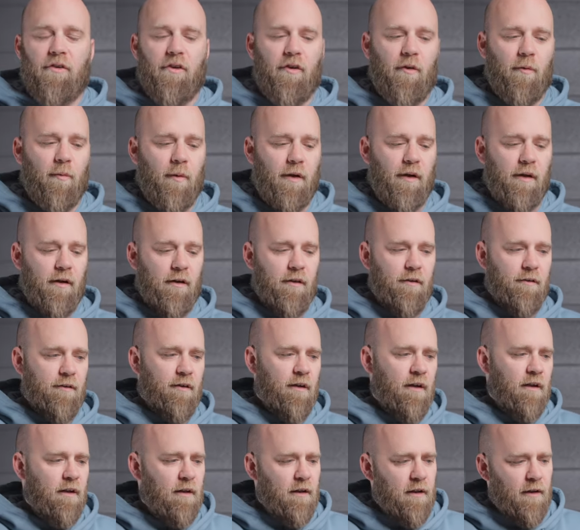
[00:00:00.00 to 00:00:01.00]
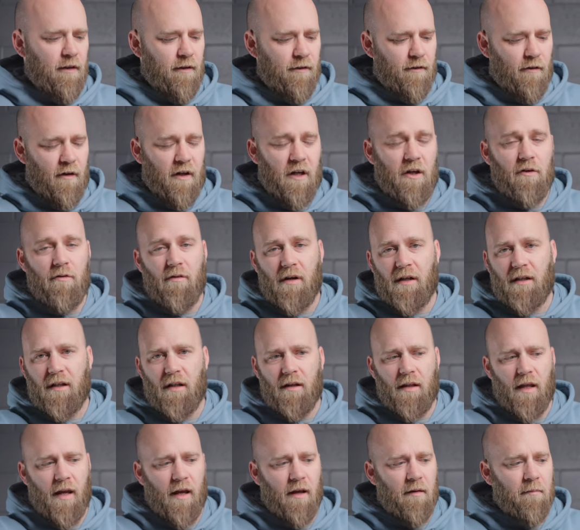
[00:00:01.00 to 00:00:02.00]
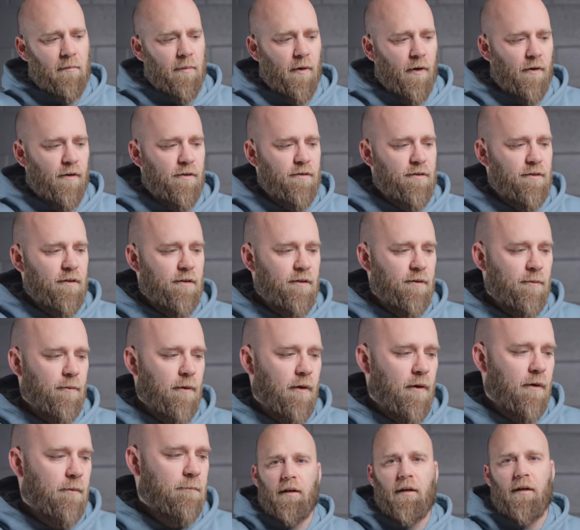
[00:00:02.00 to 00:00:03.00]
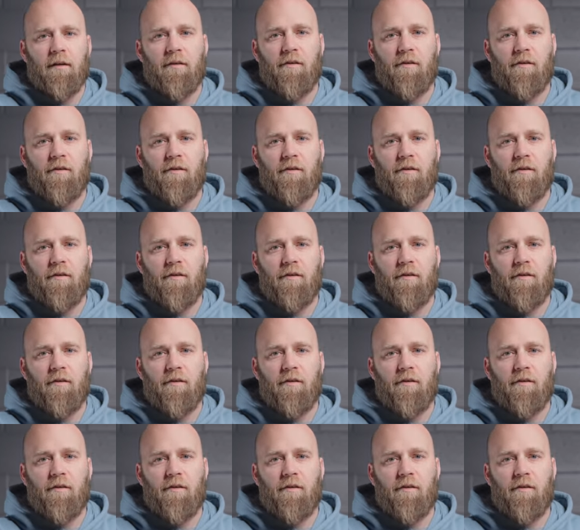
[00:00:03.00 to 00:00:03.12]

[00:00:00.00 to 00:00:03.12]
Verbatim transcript: the windows. So I corrected that in post as well.